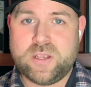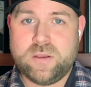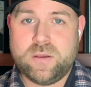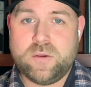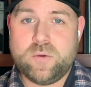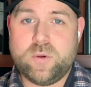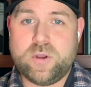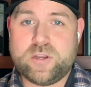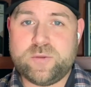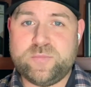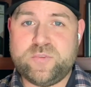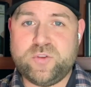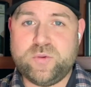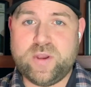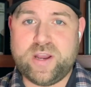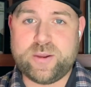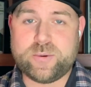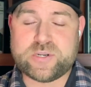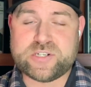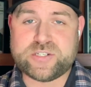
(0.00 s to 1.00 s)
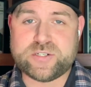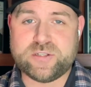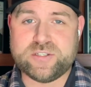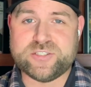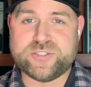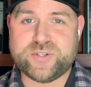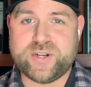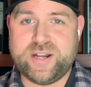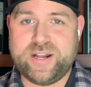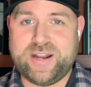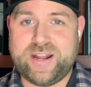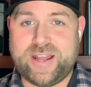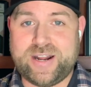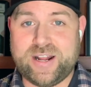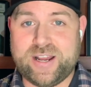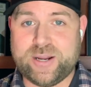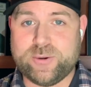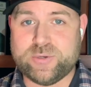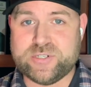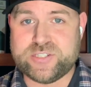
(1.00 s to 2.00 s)
Welcome to Irish Illustrated at
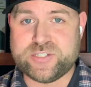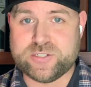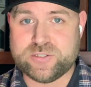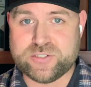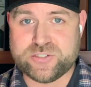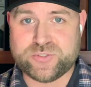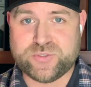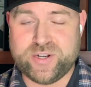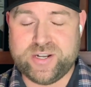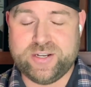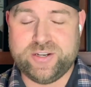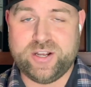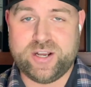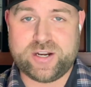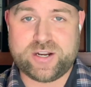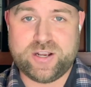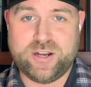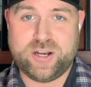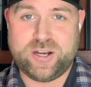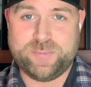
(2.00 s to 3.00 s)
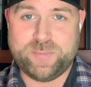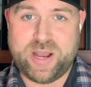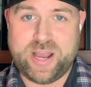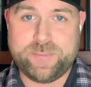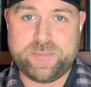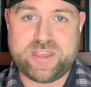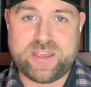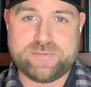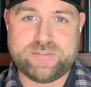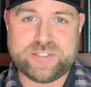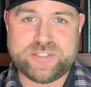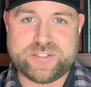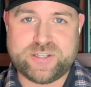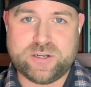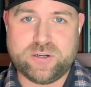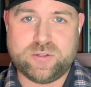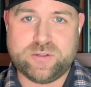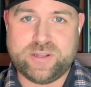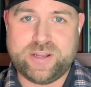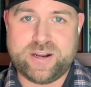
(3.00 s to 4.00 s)
irishillustrated.com. I'm Kevin
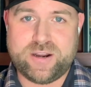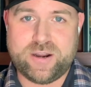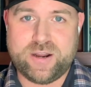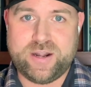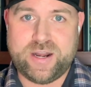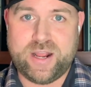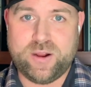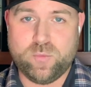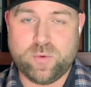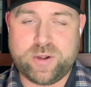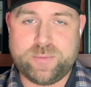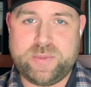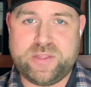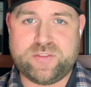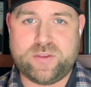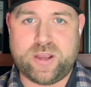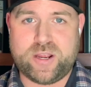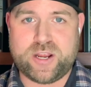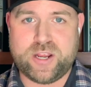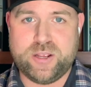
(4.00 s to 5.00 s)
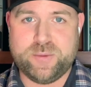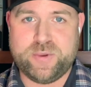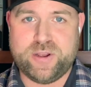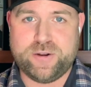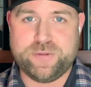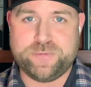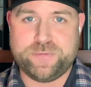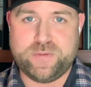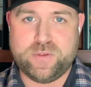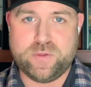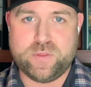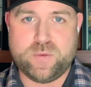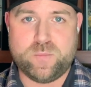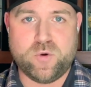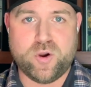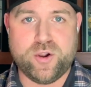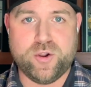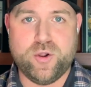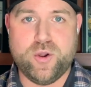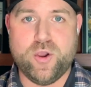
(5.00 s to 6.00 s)
Sinclair, and we're going to be talking about a few of the
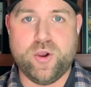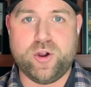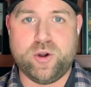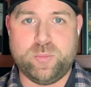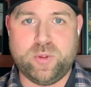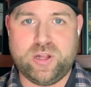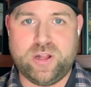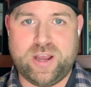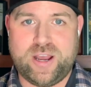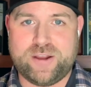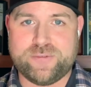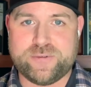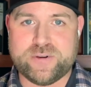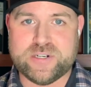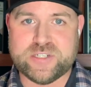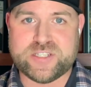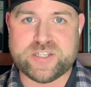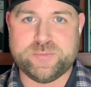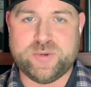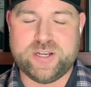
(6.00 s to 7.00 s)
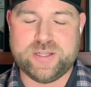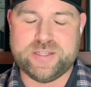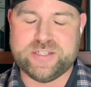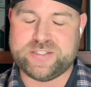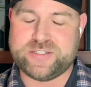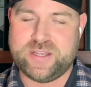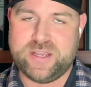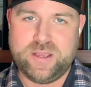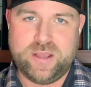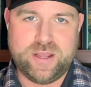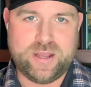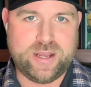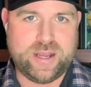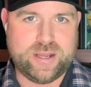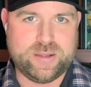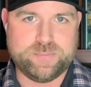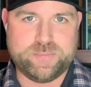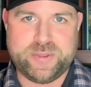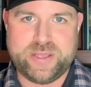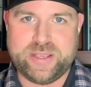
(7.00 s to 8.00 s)
more notable offers among this
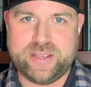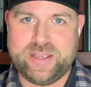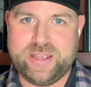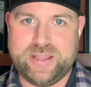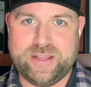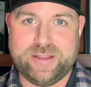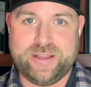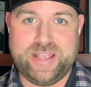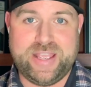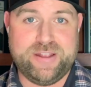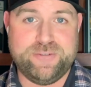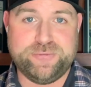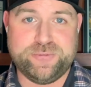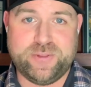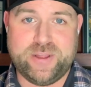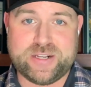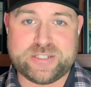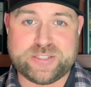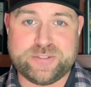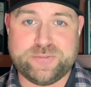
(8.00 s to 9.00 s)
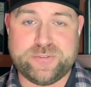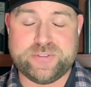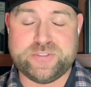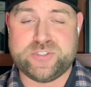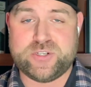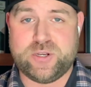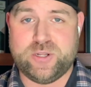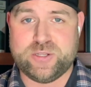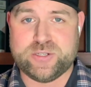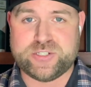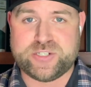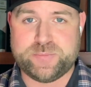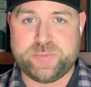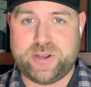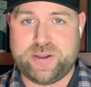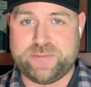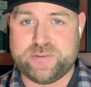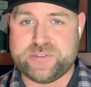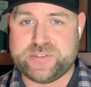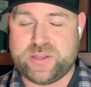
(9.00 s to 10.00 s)
big influx of scholarship
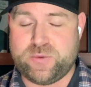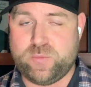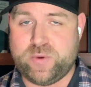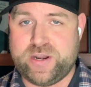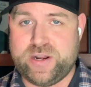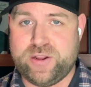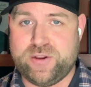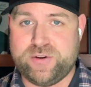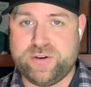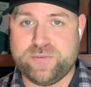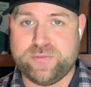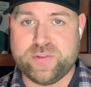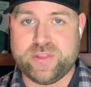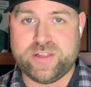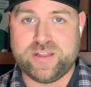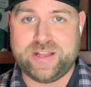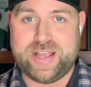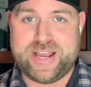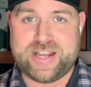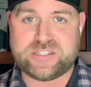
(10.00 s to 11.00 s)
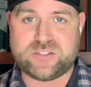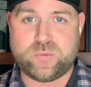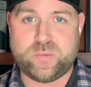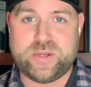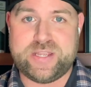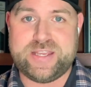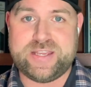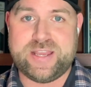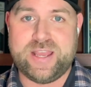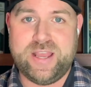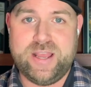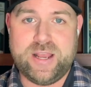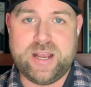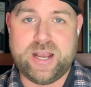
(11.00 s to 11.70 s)
offers that went out over the last week.